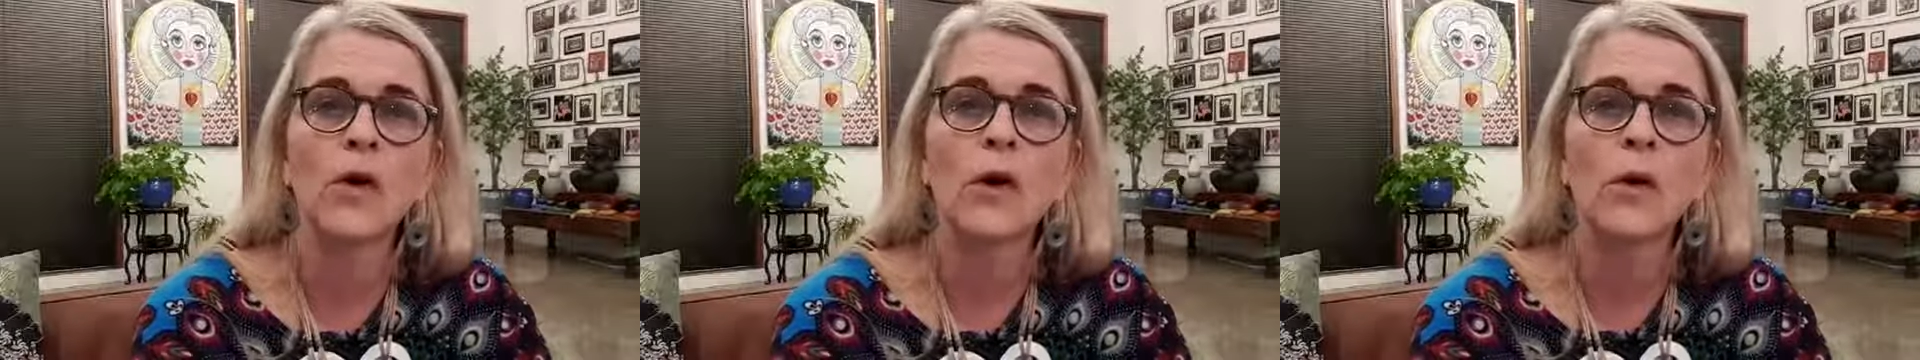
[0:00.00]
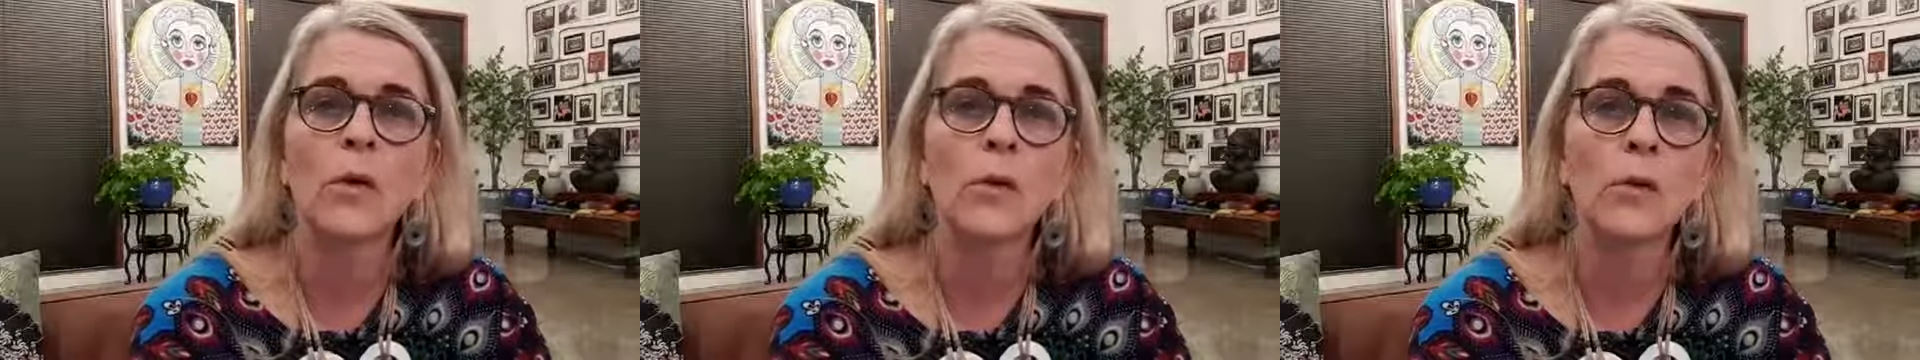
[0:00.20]

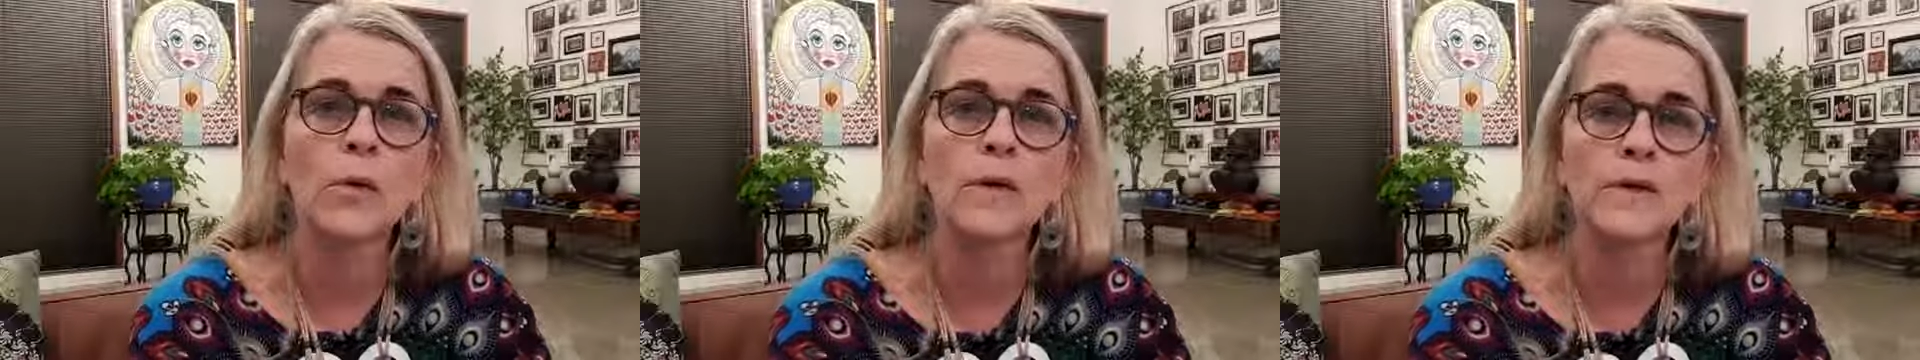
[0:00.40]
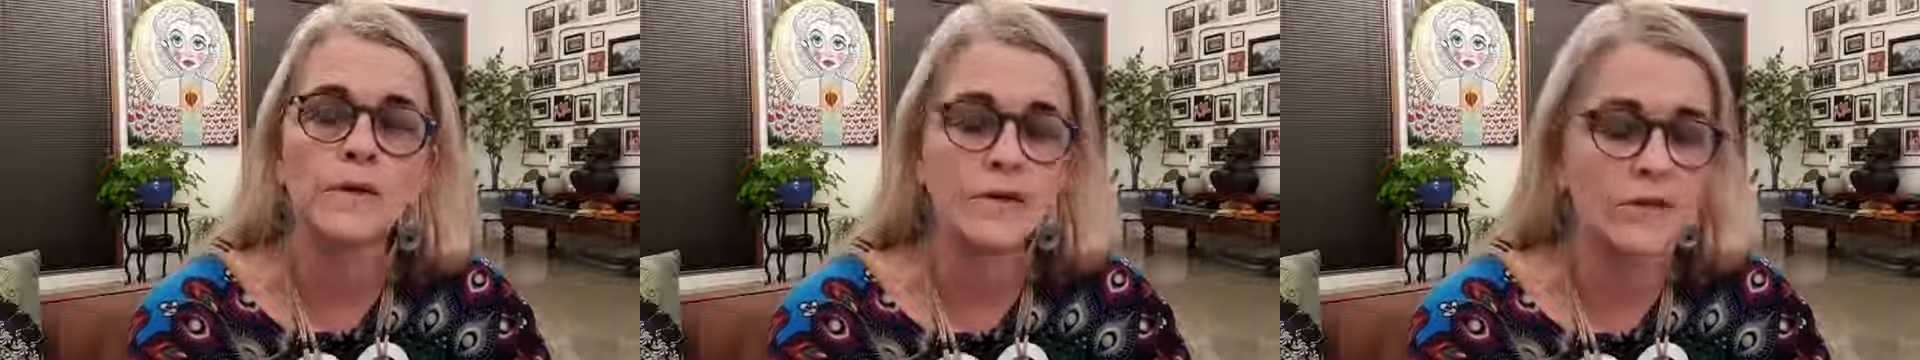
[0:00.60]

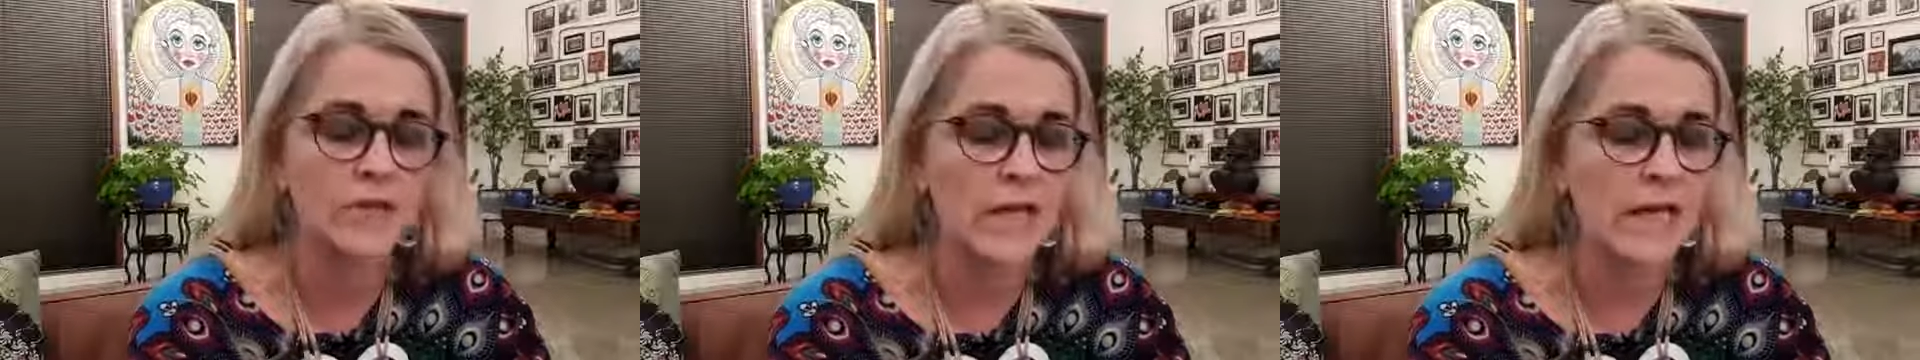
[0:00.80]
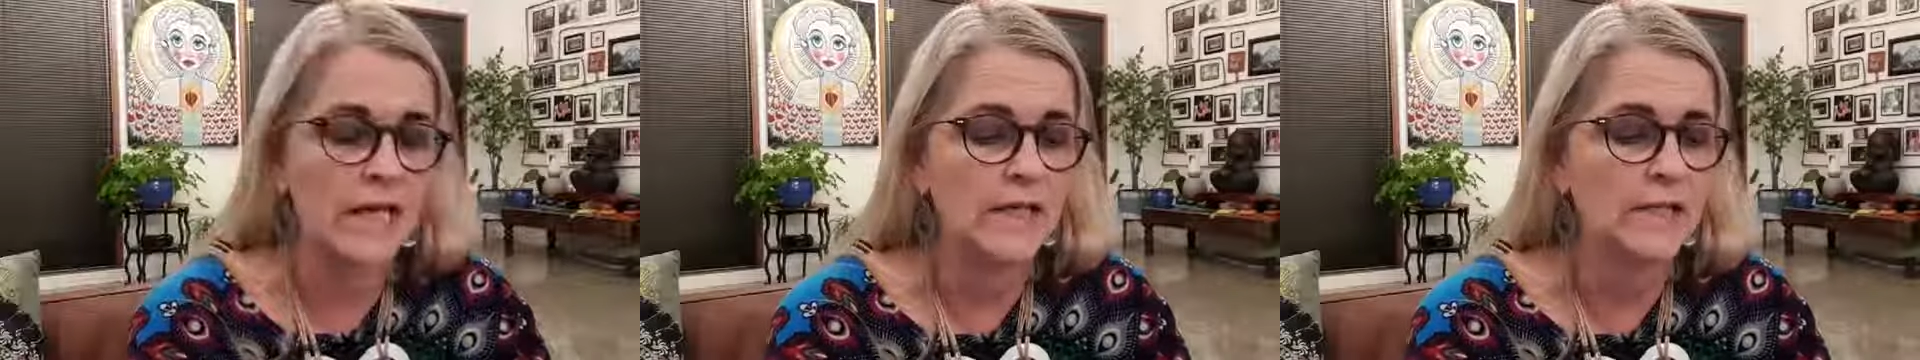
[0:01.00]
or
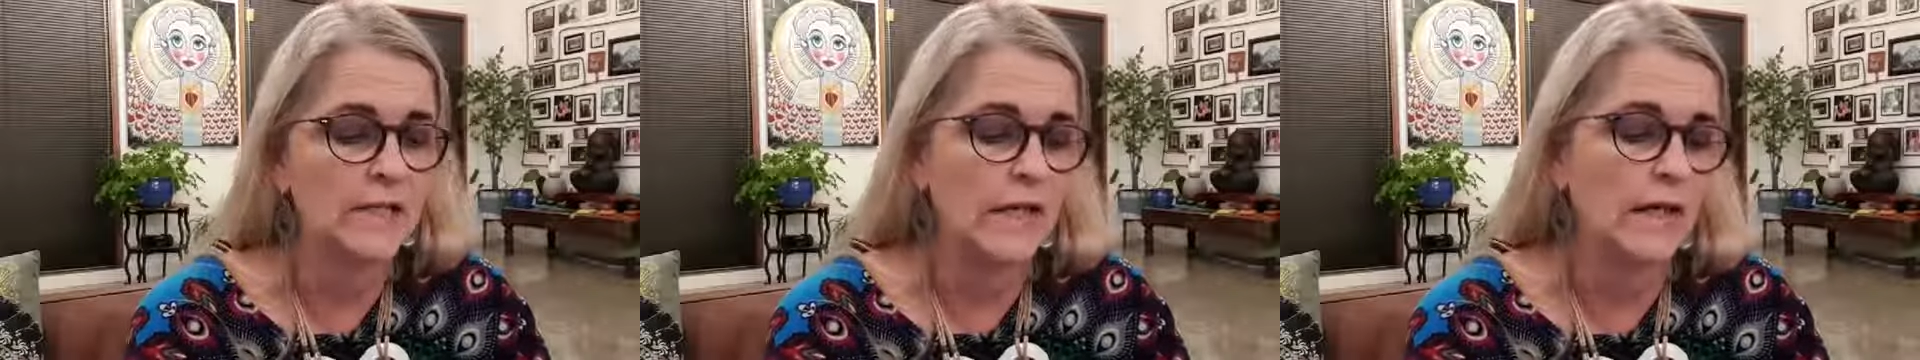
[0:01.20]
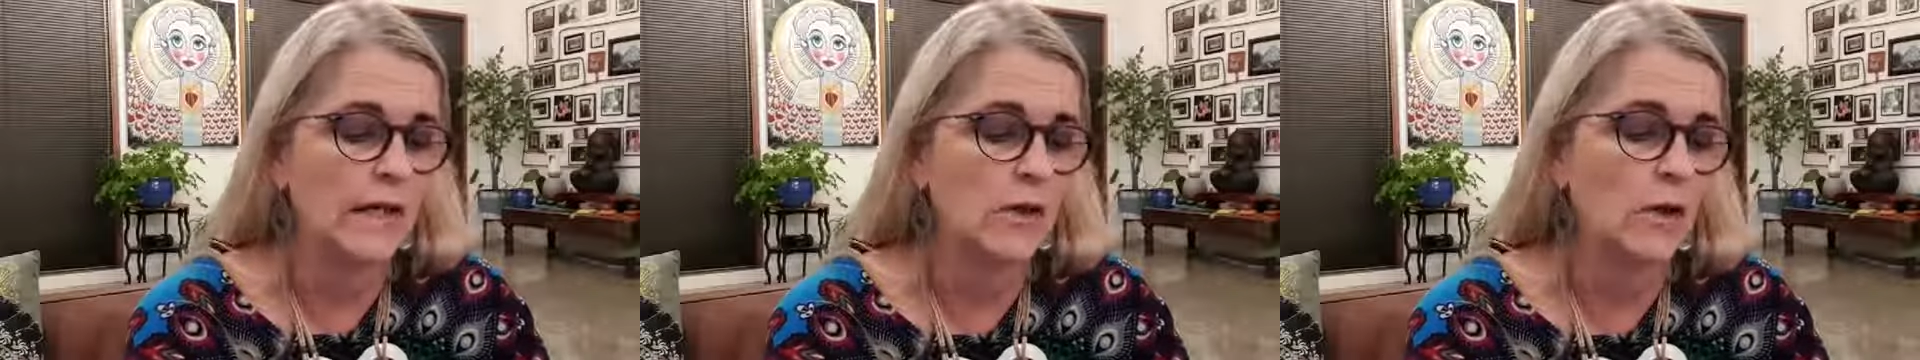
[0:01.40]
strained
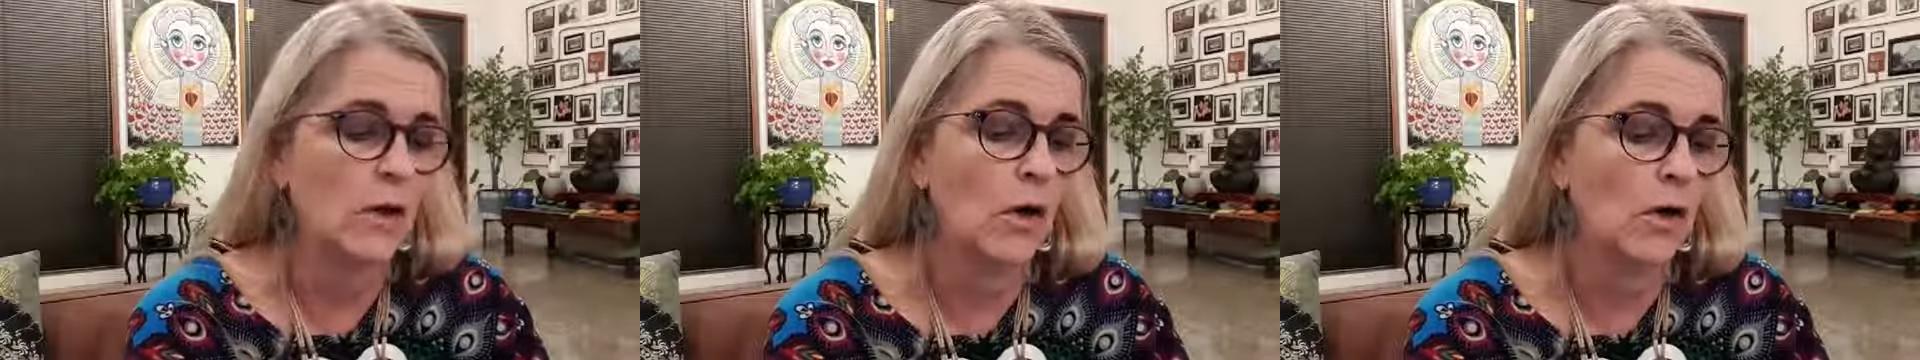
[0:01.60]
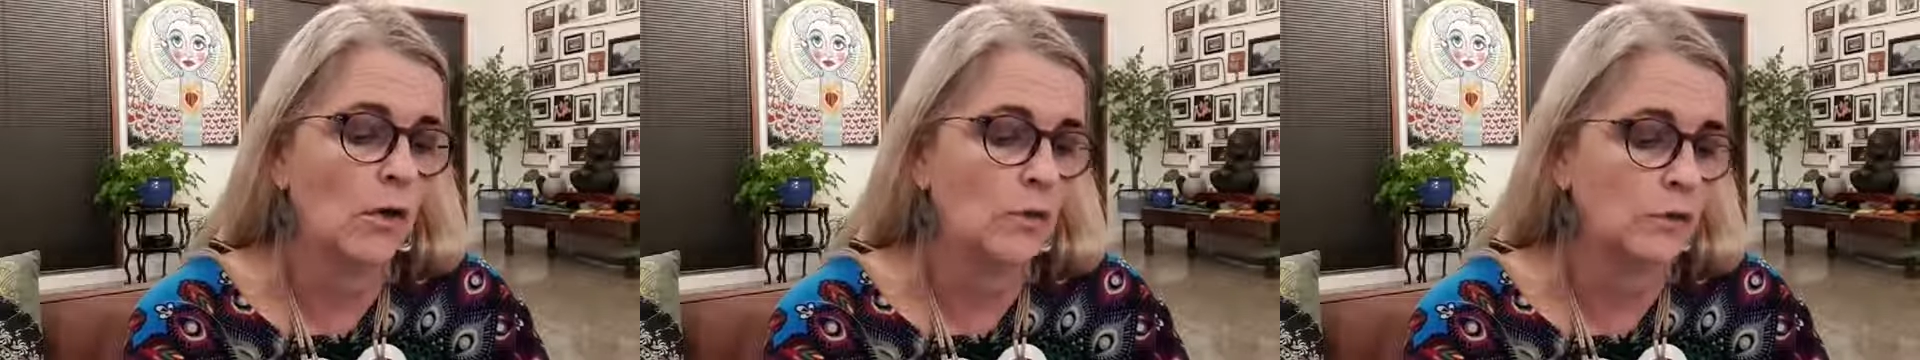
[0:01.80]
and
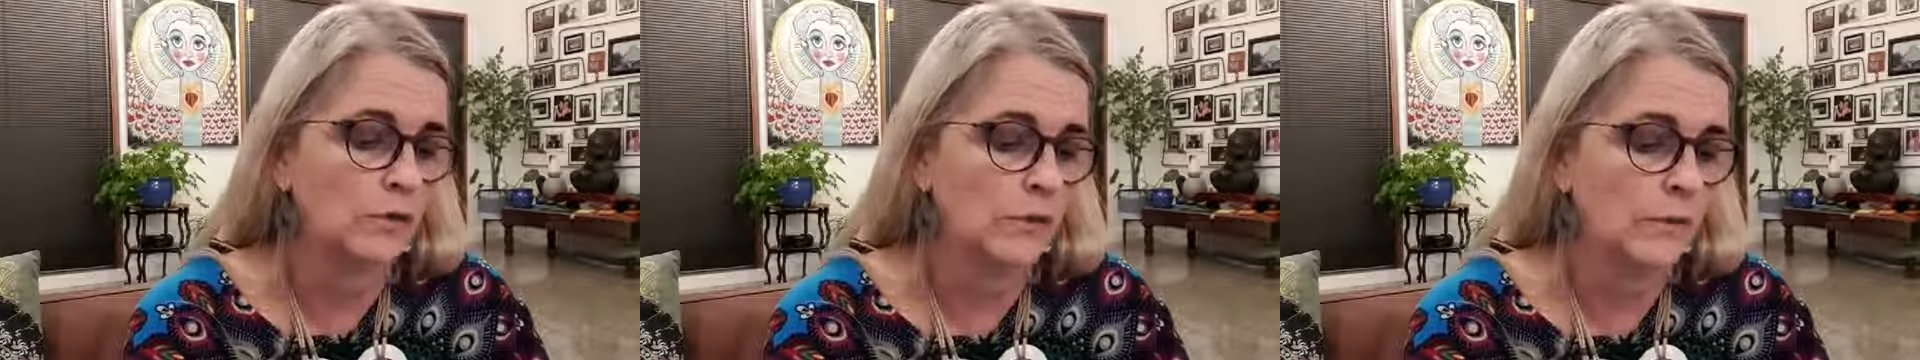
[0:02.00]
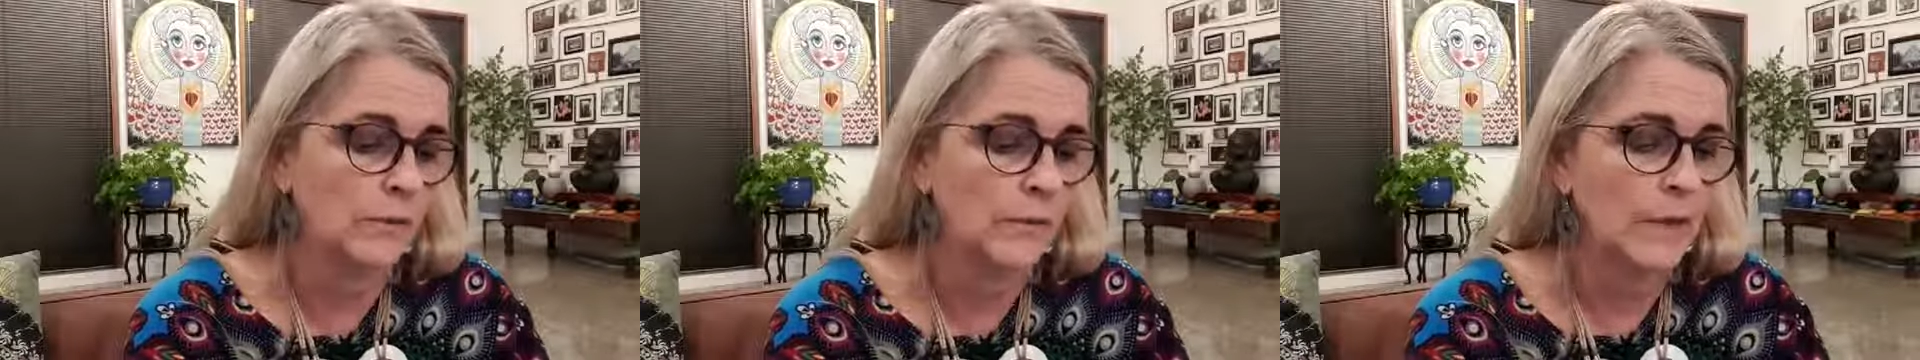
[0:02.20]
cold.